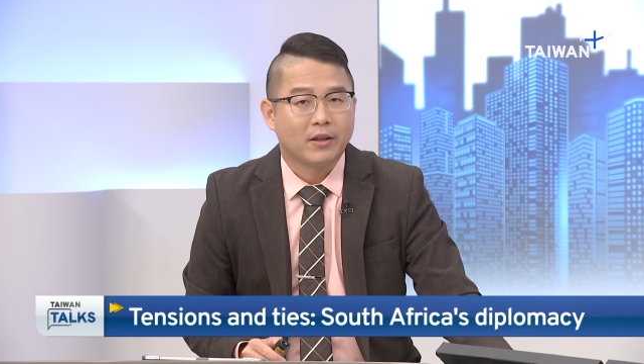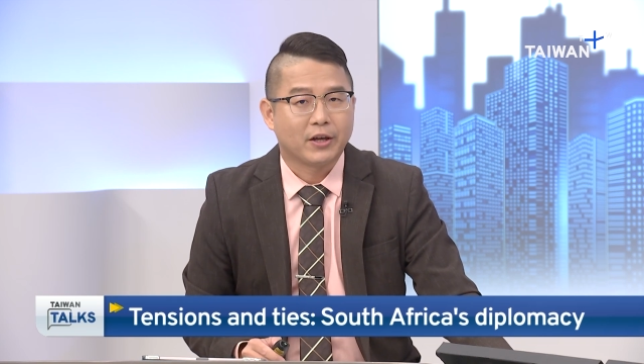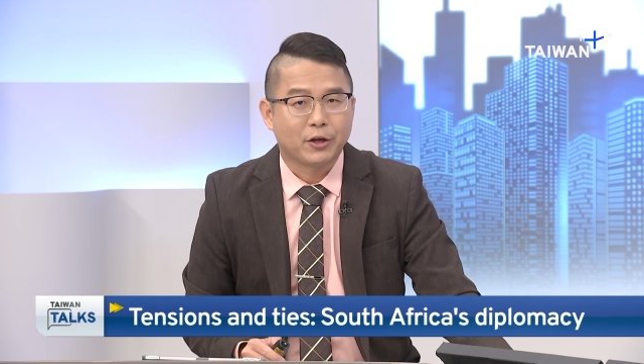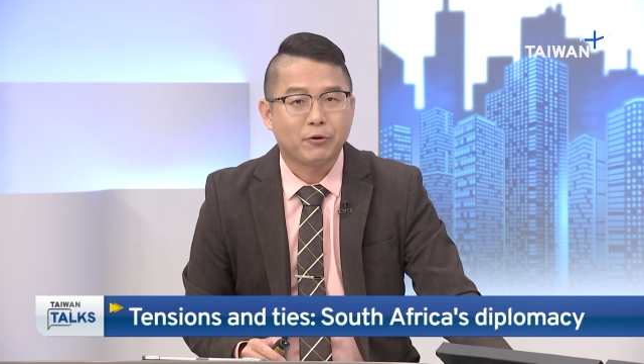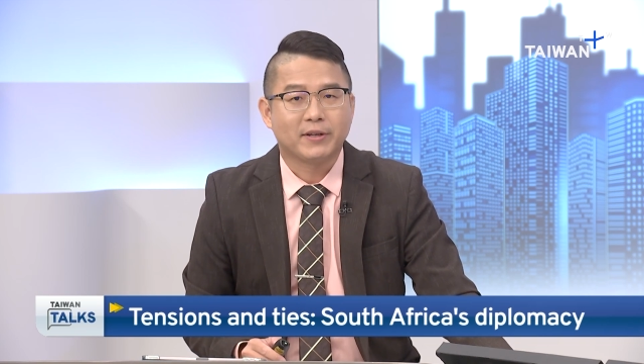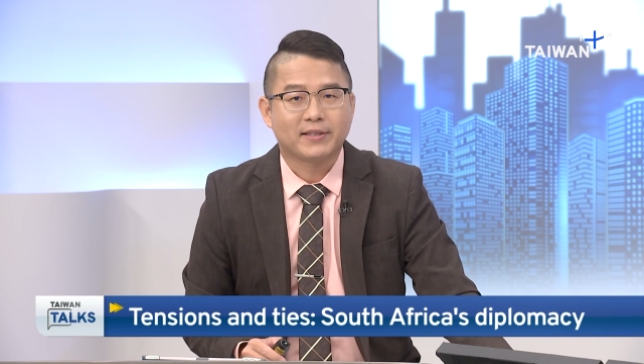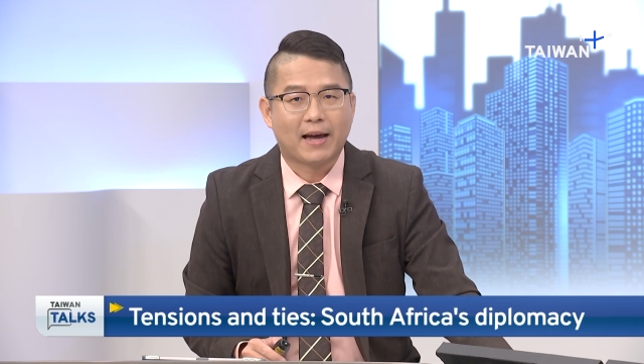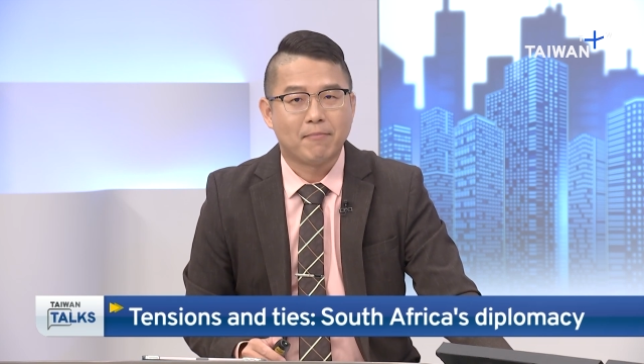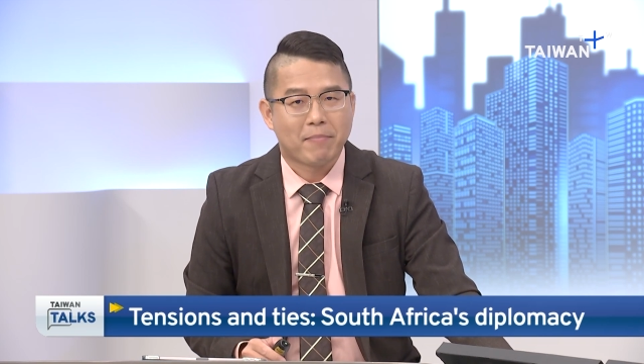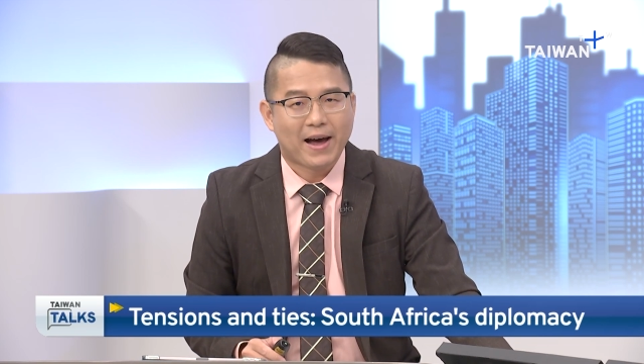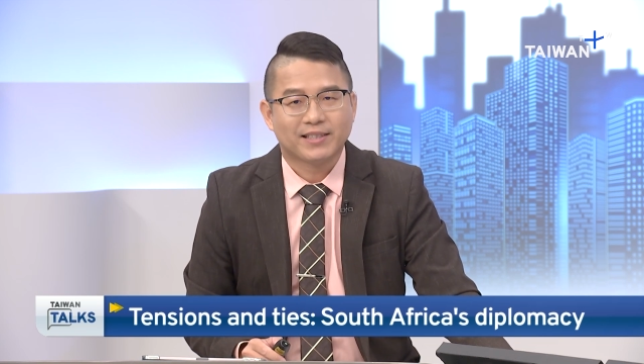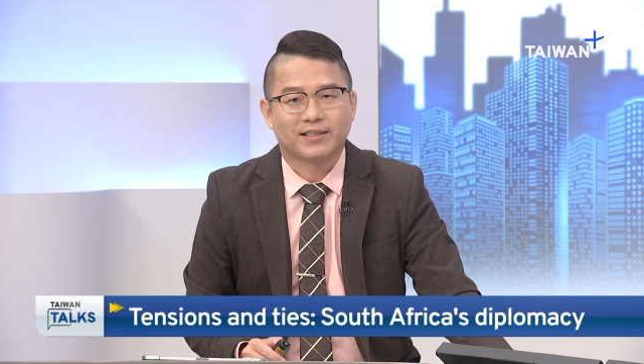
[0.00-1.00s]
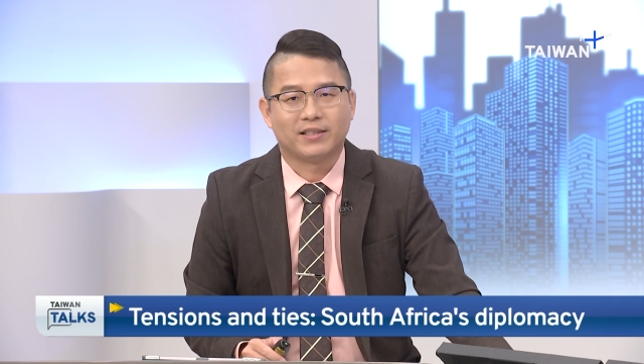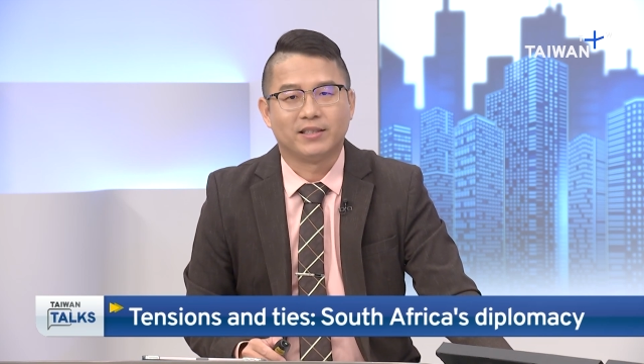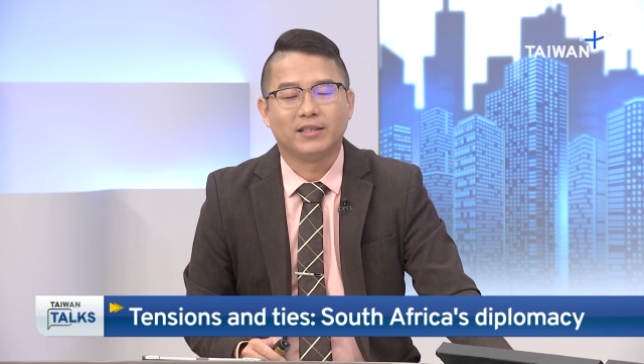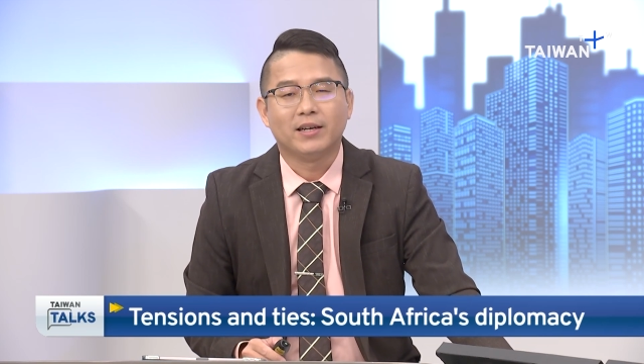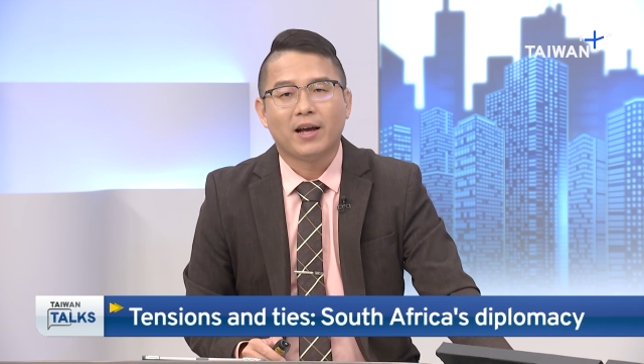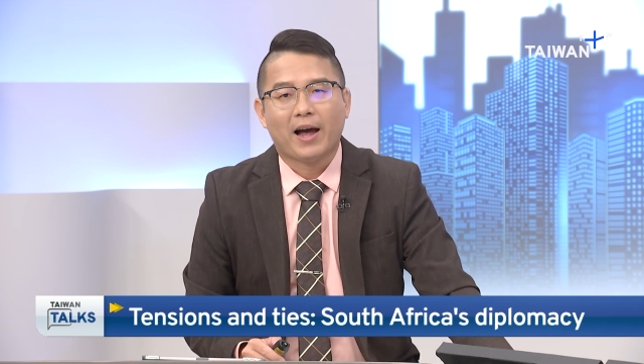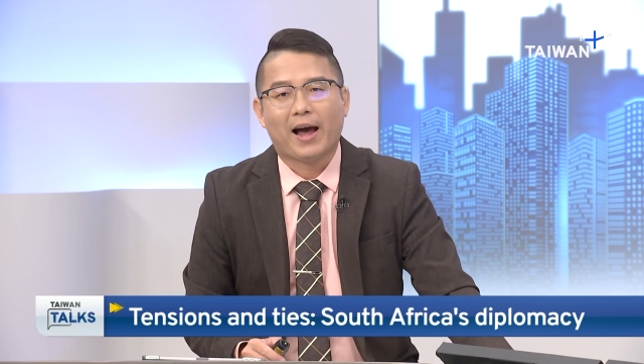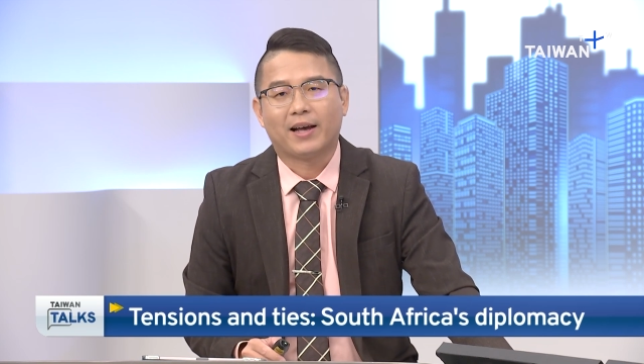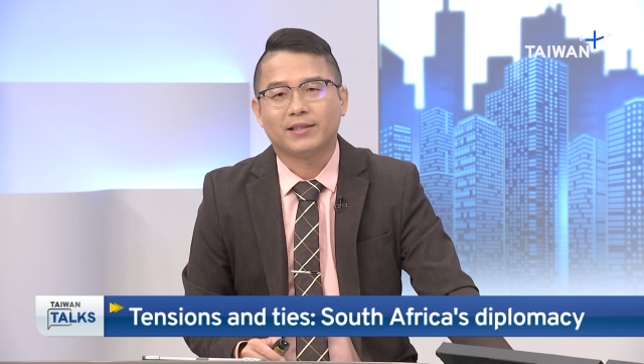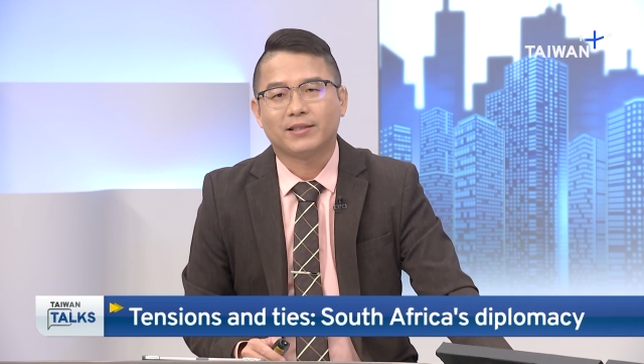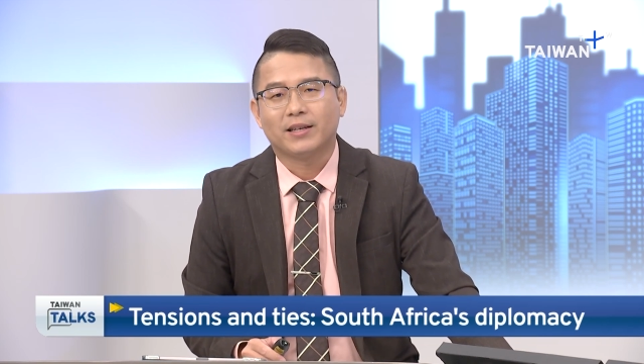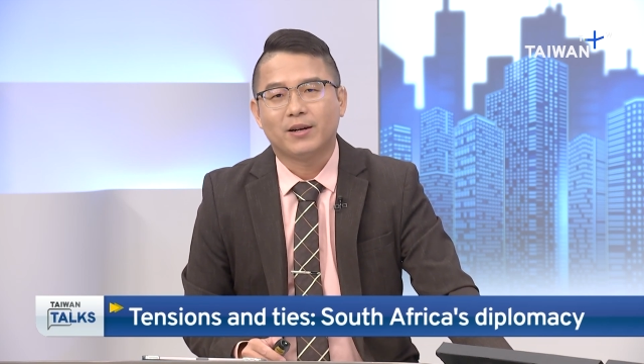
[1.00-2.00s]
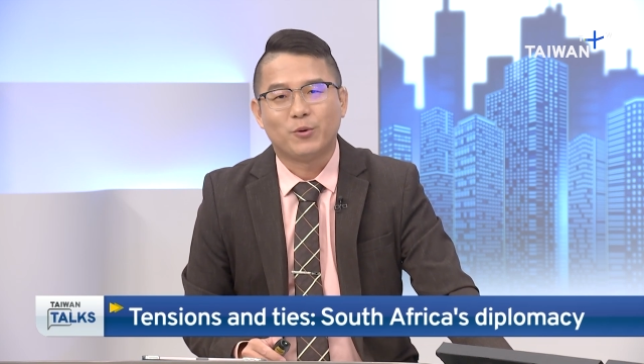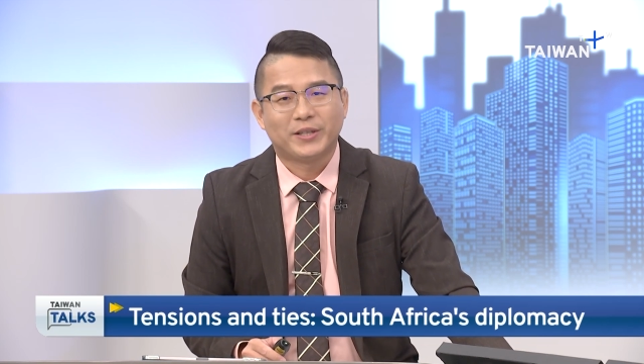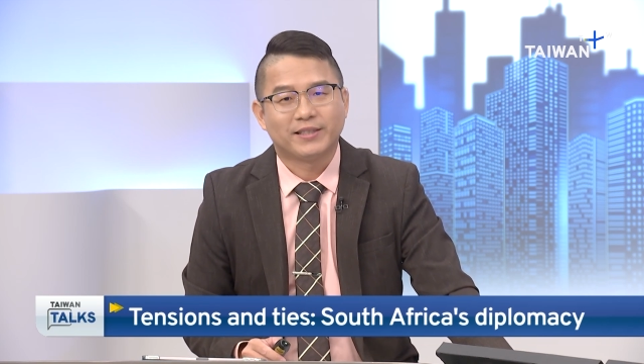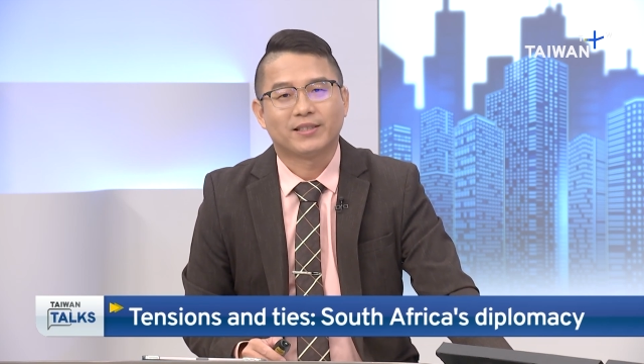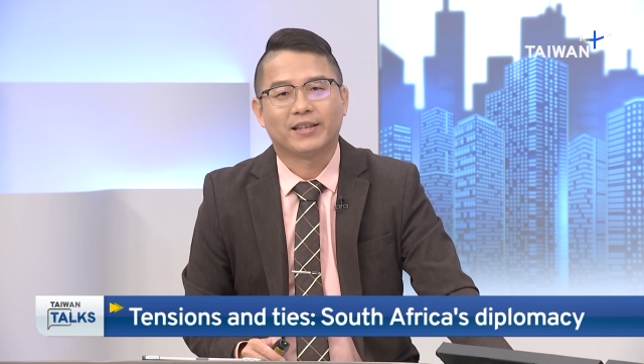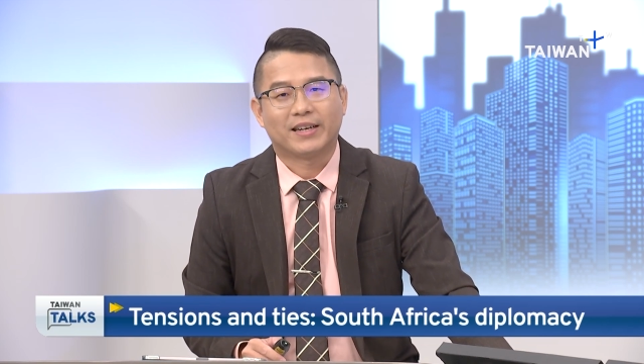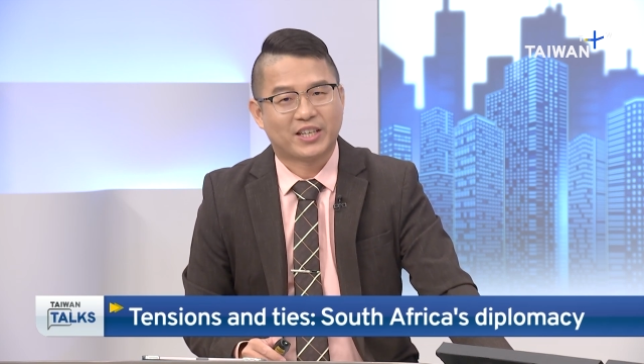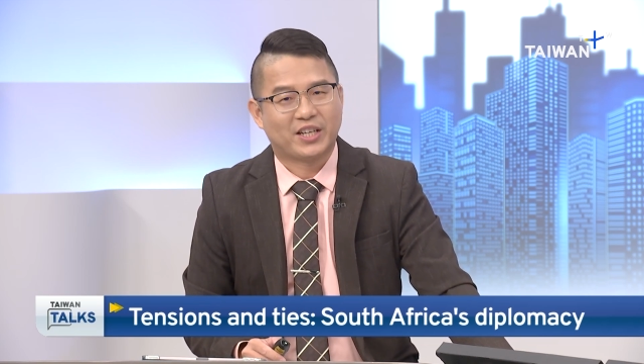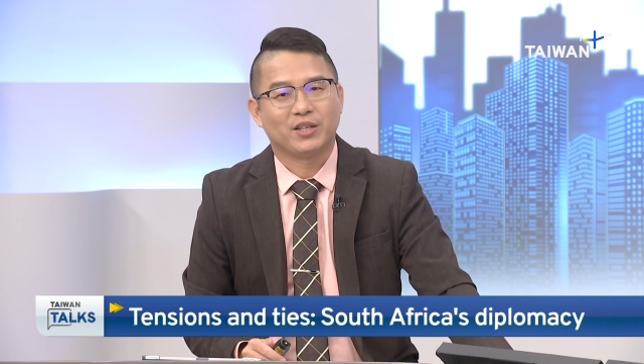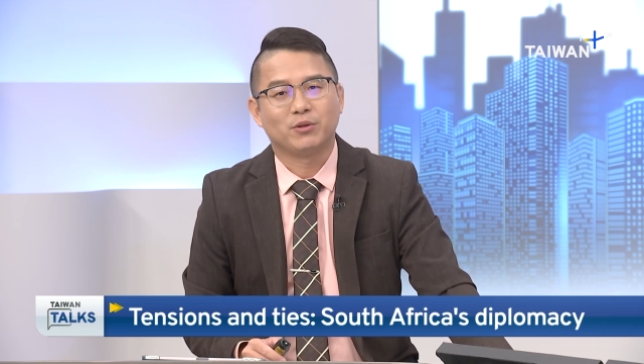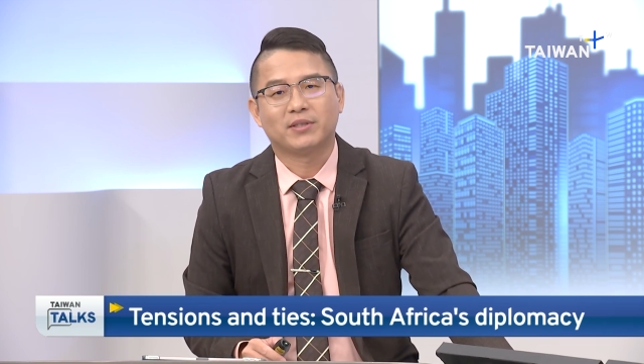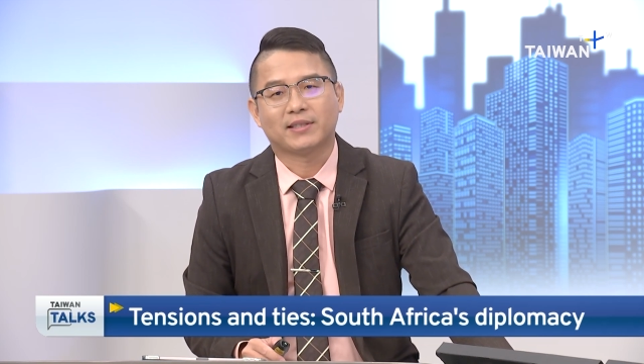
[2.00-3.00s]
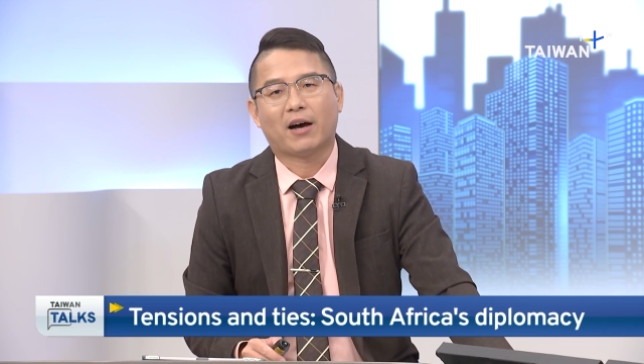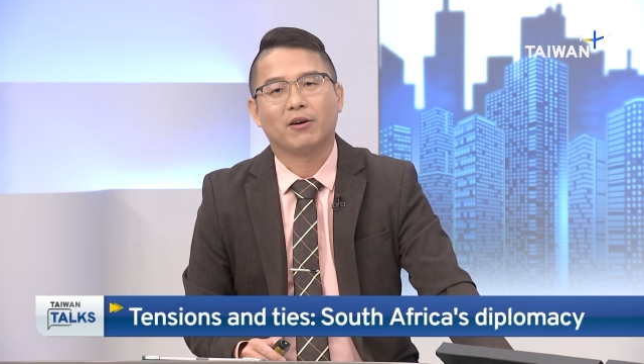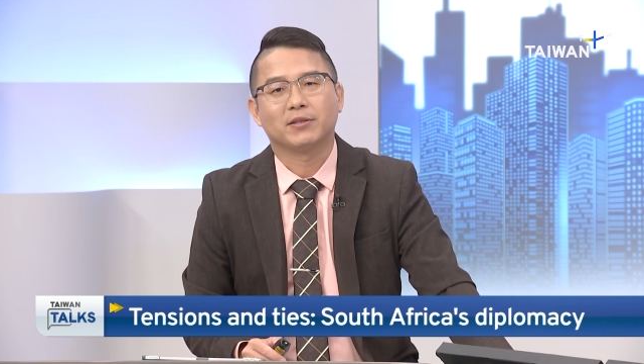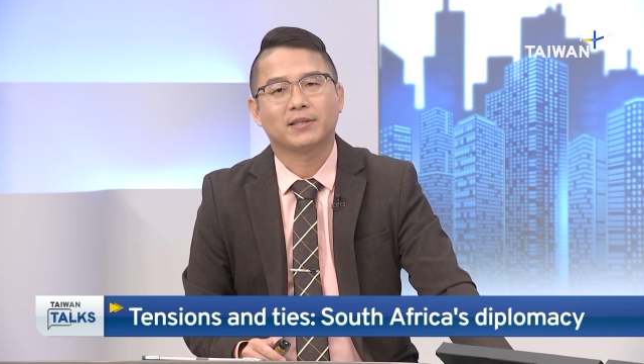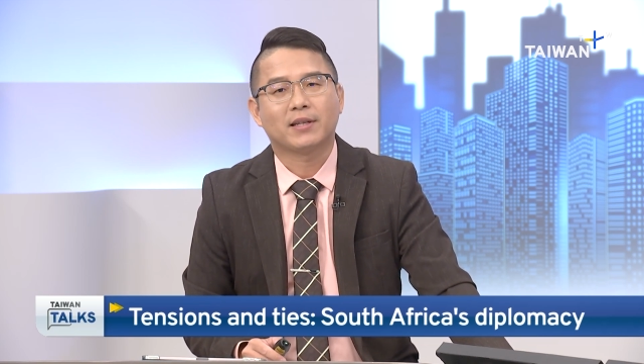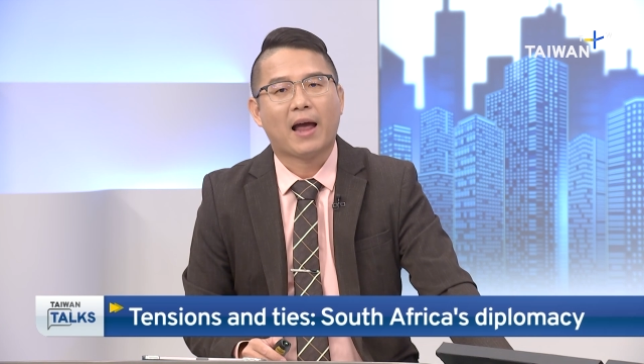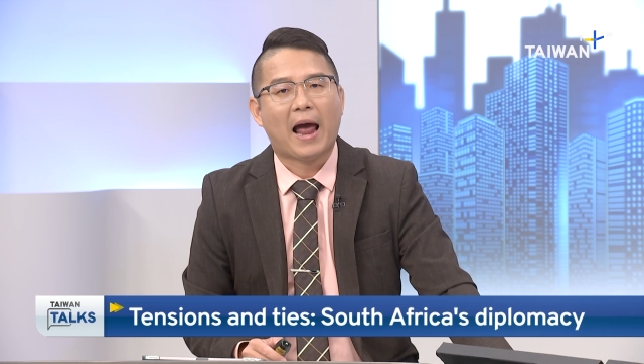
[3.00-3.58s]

The U.S. ambassador has recently accused South